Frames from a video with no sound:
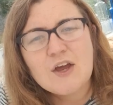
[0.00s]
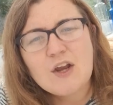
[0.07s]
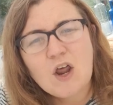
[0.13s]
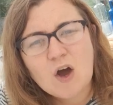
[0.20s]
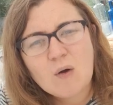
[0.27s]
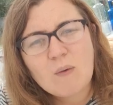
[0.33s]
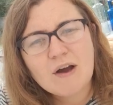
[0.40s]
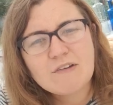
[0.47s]

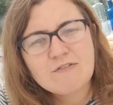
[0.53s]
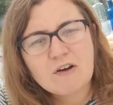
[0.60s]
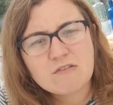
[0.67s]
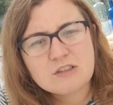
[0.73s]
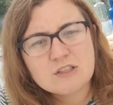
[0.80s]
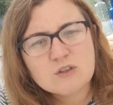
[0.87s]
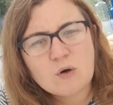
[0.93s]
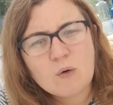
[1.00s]
Not quite
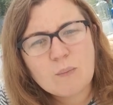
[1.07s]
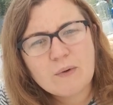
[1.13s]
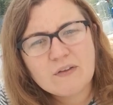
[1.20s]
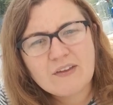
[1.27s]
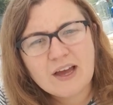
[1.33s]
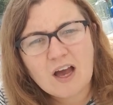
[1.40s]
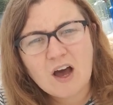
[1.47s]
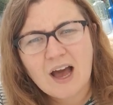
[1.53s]
forest school, but
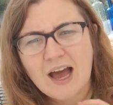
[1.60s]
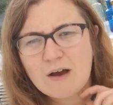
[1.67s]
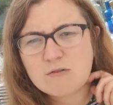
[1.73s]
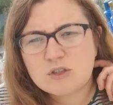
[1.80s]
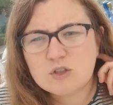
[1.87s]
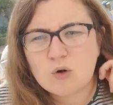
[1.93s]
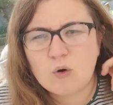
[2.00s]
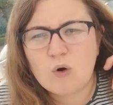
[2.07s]
they are
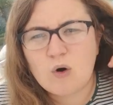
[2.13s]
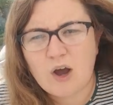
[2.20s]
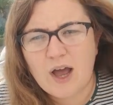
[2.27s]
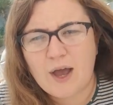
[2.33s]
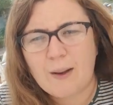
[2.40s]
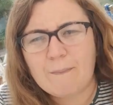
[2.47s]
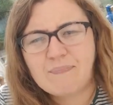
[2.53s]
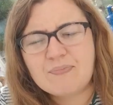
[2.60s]
outdoor.
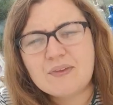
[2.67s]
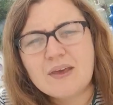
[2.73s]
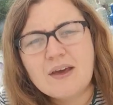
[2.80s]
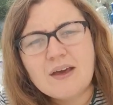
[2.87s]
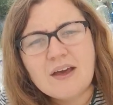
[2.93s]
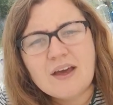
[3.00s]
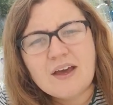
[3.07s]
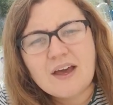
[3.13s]

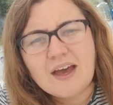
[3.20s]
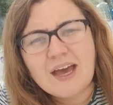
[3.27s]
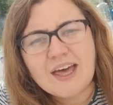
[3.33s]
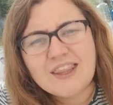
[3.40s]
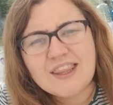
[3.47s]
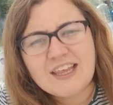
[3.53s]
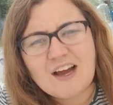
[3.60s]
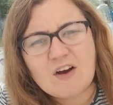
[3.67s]

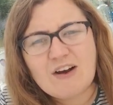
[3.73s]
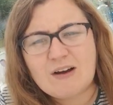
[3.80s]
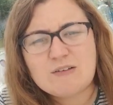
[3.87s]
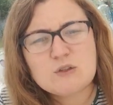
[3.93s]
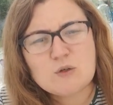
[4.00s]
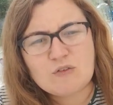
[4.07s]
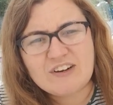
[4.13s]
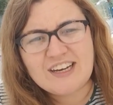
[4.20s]
They are
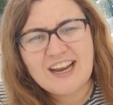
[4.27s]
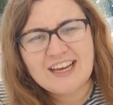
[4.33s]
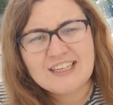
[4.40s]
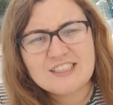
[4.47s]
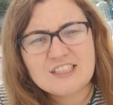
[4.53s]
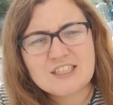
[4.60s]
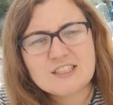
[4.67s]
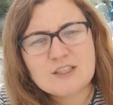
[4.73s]
outdoor in
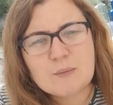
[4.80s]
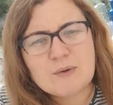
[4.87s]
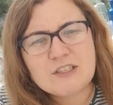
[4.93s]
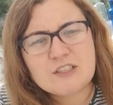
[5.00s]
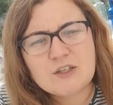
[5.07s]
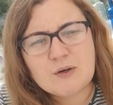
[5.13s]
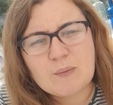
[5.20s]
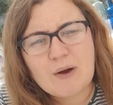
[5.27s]
nature. So we
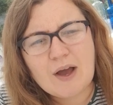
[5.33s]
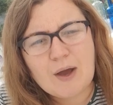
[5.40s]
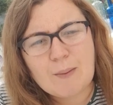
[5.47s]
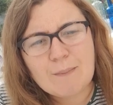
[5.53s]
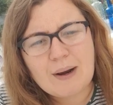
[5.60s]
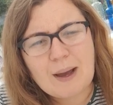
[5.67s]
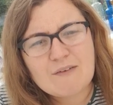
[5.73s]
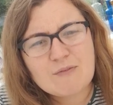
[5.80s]
do
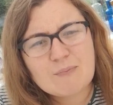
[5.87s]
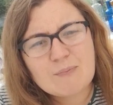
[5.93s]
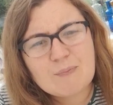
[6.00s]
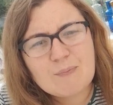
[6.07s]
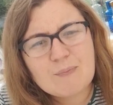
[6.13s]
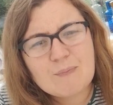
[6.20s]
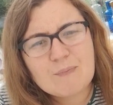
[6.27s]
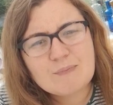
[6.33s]
like
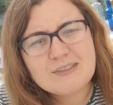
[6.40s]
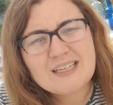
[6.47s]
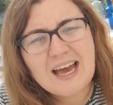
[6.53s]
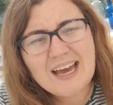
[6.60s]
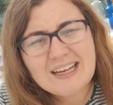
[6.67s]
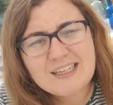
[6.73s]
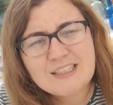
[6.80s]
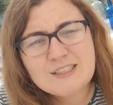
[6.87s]

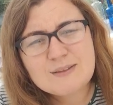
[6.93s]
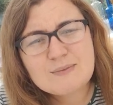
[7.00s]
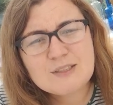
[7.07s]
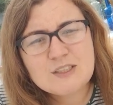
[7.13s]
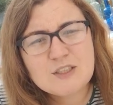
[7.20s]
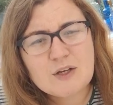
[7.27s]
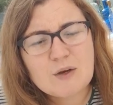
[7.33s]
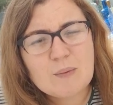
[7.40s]
dens, we
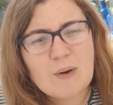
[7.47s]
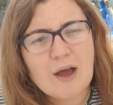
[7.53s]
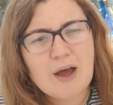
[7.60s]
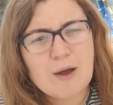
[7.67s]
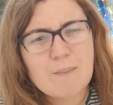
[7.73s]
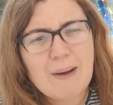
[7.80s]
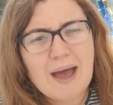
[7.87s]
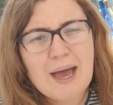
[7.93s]
do
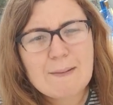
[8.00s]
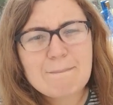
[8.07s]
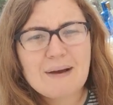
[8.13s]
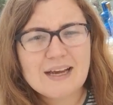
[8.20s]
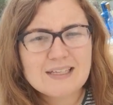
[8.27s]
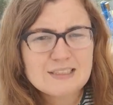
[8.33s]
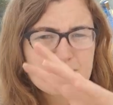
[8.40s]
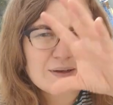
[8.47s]

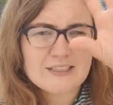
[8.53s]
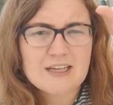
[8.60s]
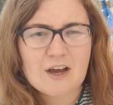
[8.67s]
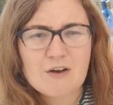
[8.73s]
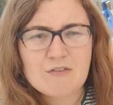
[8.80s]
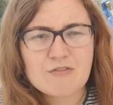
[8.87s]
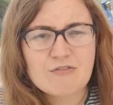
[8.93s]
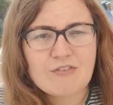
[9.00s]
headbands made
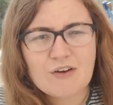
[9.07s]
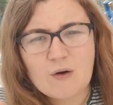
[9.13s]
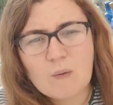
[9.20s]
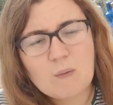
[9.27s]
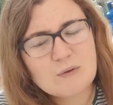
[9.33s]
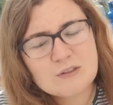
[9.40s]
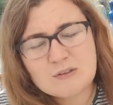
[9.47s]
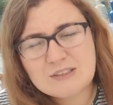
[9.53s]
out of
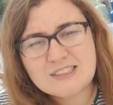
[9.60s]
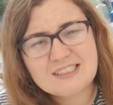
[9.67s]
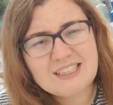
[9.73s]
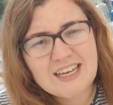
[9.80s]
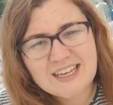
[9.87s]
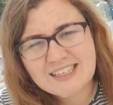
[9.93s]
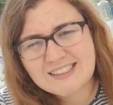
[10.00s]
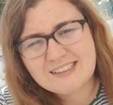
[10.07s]
all sorts of
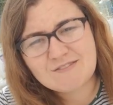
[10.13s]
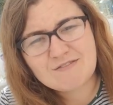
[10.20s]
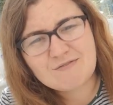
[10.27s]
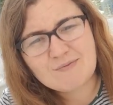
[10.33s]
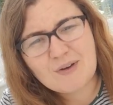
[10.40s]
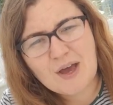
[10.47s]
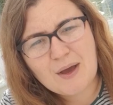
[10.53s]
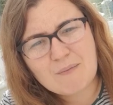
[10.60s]
sticks
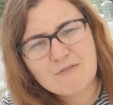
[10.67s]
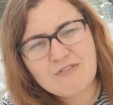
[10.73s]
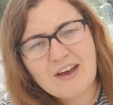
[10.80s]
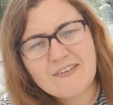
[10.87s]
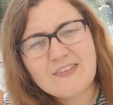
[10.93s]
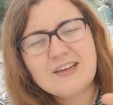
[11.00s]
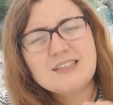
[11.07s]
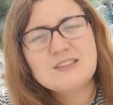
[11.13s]
and
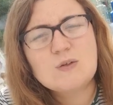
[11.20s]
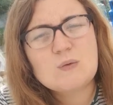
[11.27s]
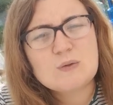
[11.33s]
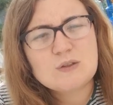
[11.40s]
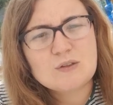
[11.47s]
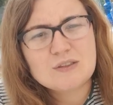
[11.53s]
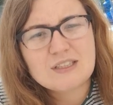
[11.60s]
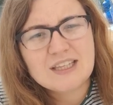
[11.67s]
feathers and all
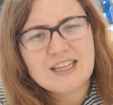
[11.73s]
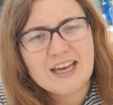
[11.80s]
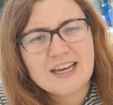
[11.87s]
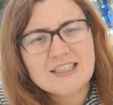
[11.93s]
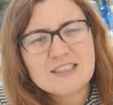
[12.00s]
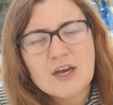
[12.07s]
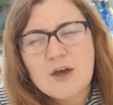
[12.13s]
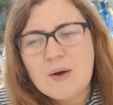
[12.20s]
sorts of things.